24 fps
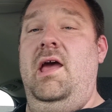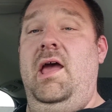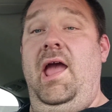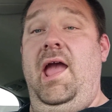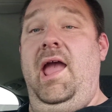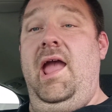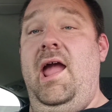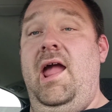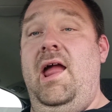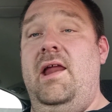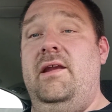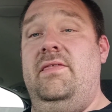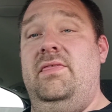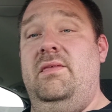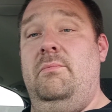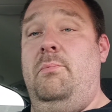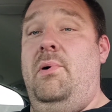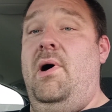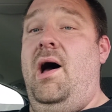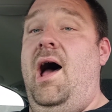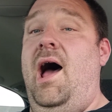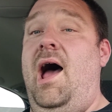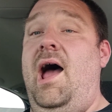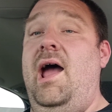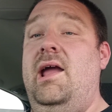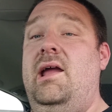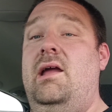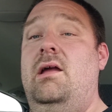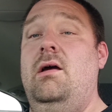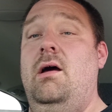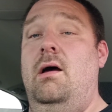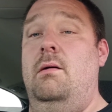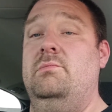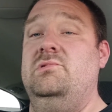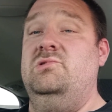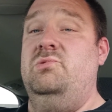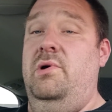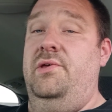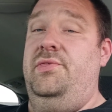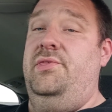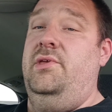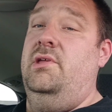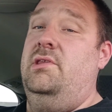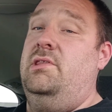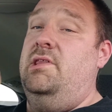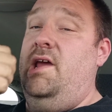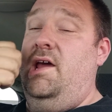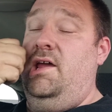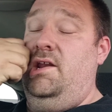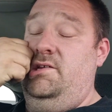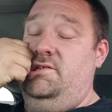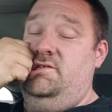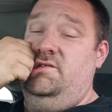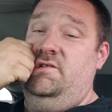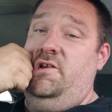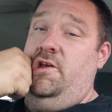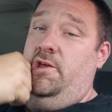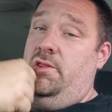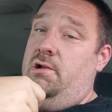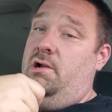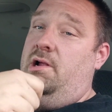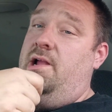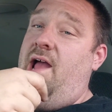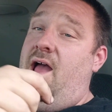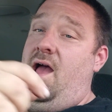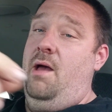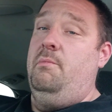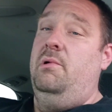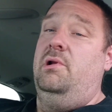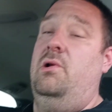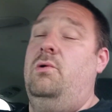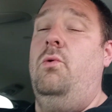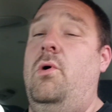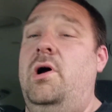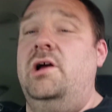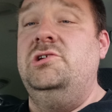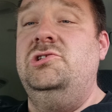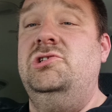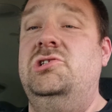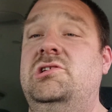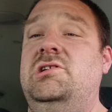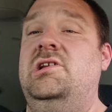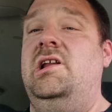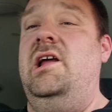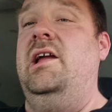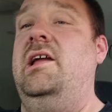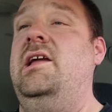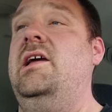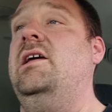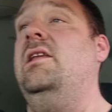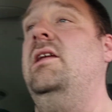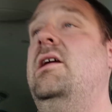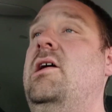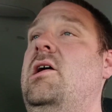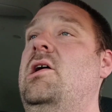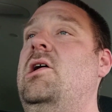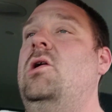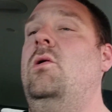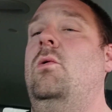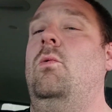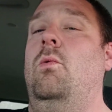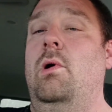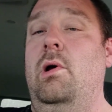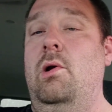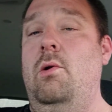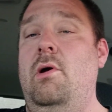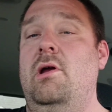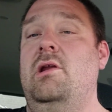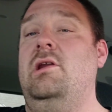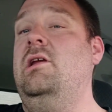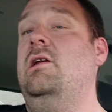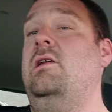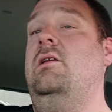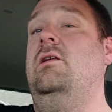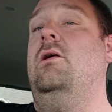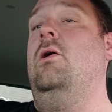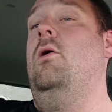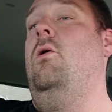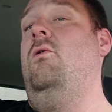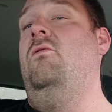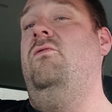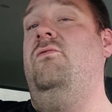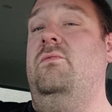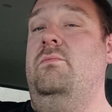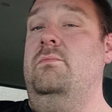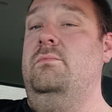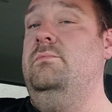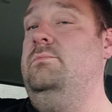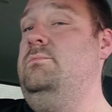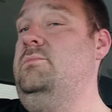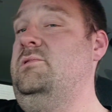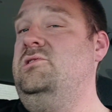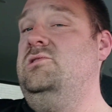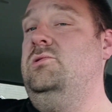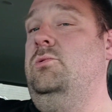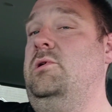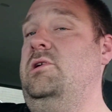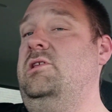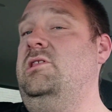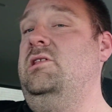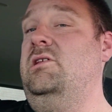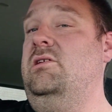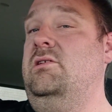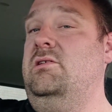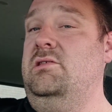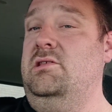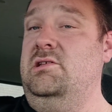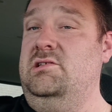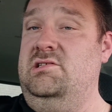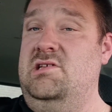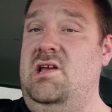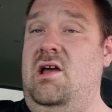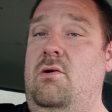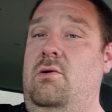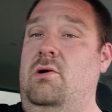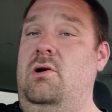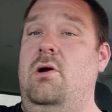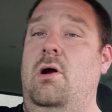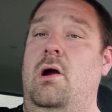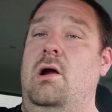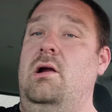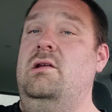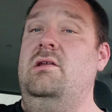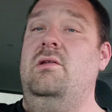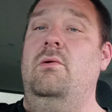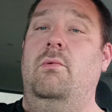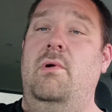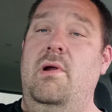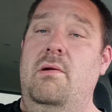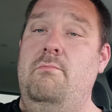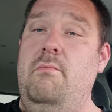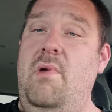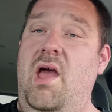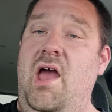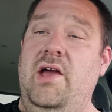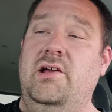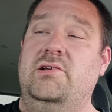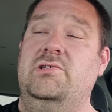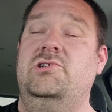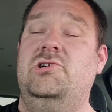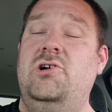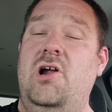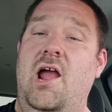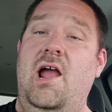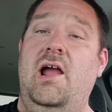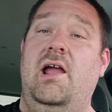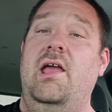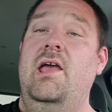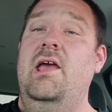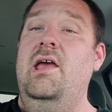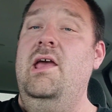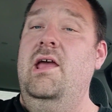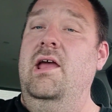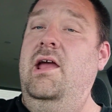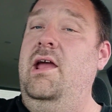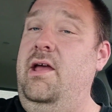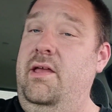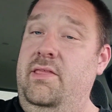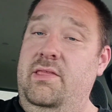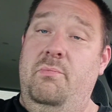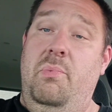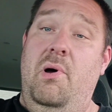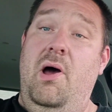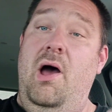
and the Pi comes with it. That is another common question I get. What do I need to go from between the sound card, the RIM Max Track, and the